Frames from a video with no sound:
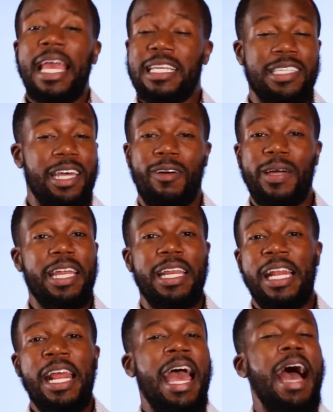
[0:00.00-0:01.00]
excel in
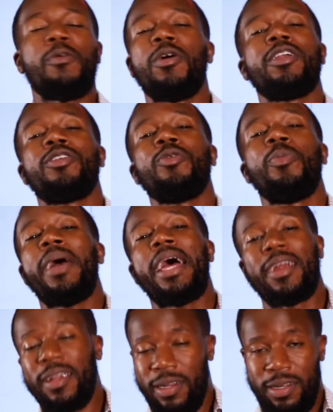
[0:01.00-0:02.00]
it. I want to do
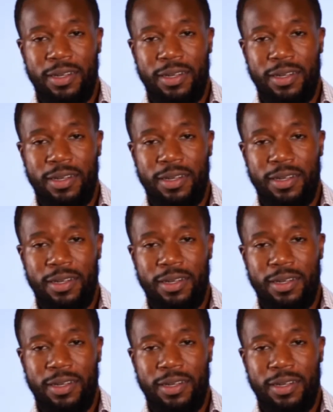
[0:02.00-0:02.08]
better.